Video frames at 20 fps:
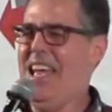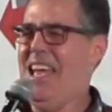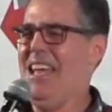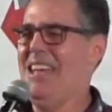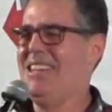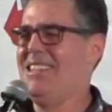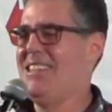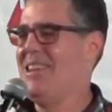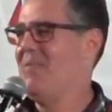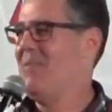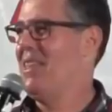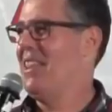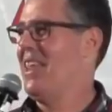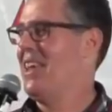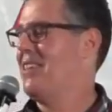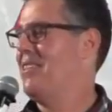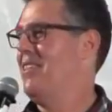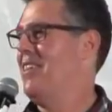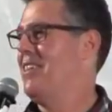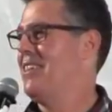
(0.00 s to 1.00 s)
And Jimmy,
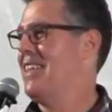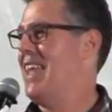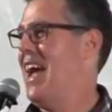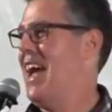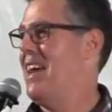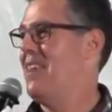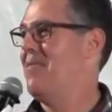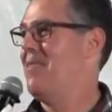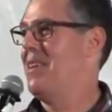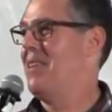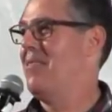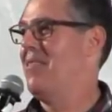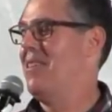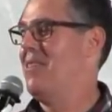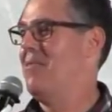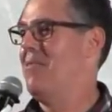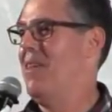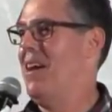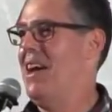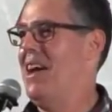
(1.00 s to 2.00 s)
like, looked at him, and he
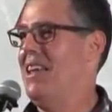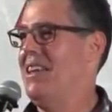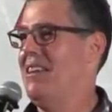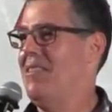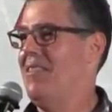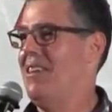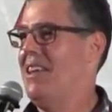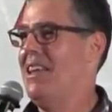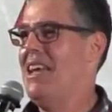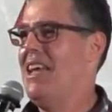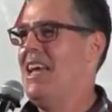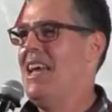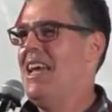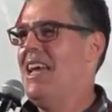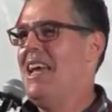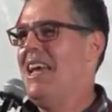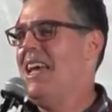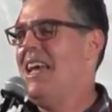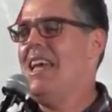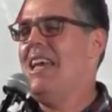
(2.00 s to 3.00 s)
went, what? And he went,
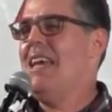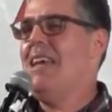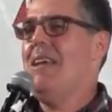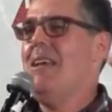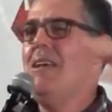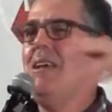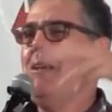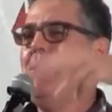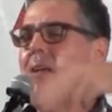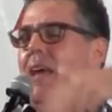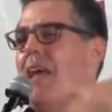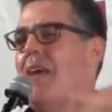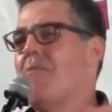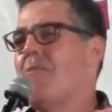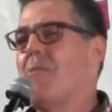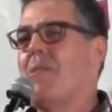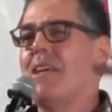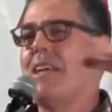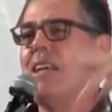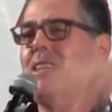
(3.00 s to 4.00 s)

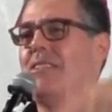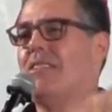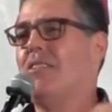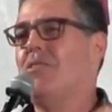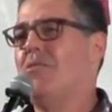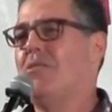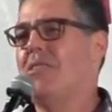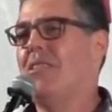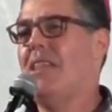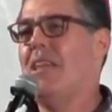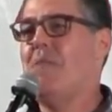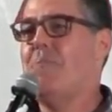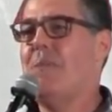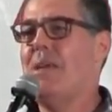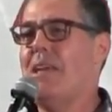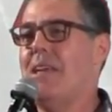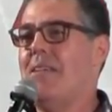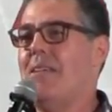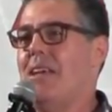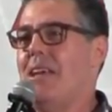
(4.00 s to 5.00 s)
everyone gets too
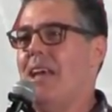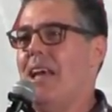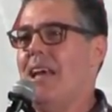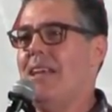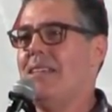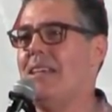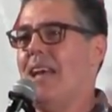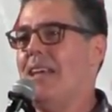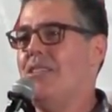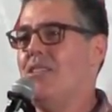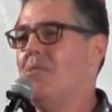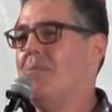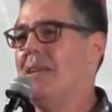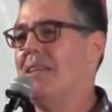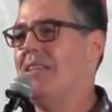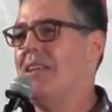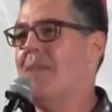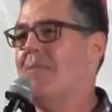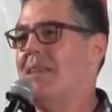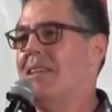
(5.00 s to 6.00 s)
sleepy. It's got too
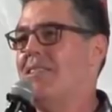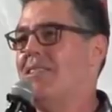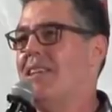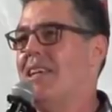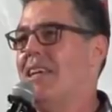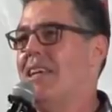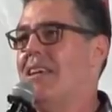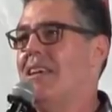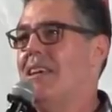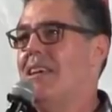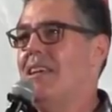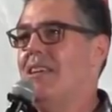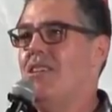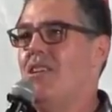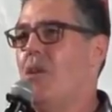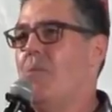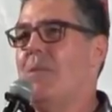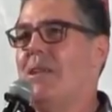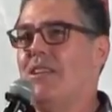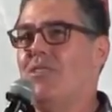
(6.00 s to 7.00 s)
much MSG.
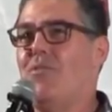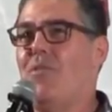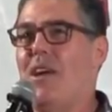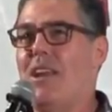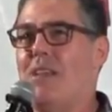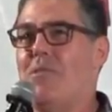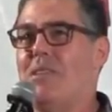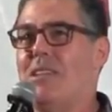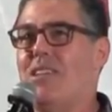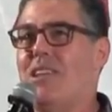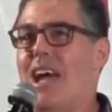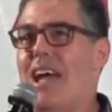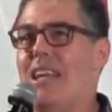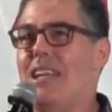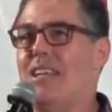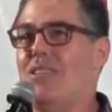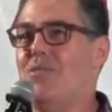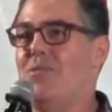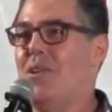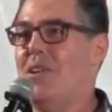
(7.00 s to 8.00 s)
Nobody's funny with
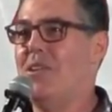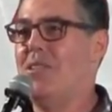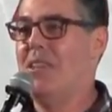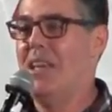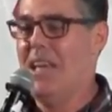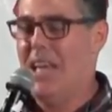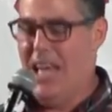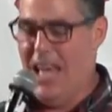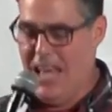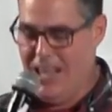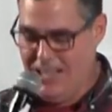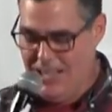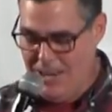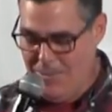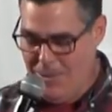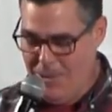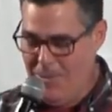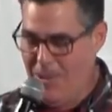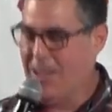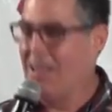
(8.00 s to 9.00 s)
Chinese food. And
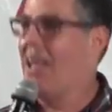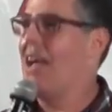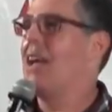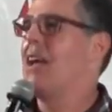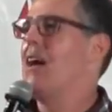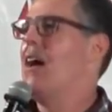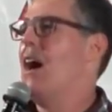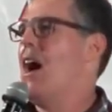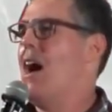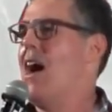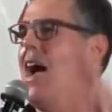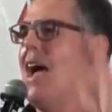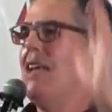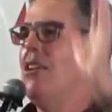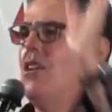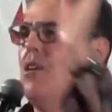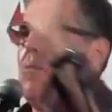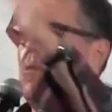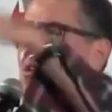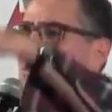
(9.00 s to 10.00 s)
Jimmy went like, all
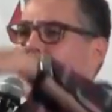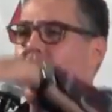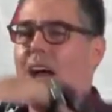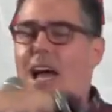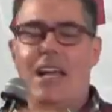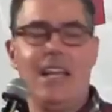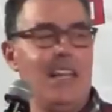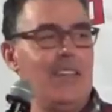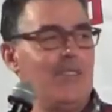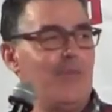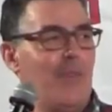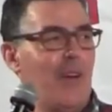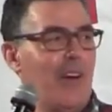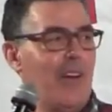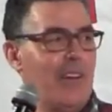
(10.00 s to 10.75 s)
right, no more Chinese food.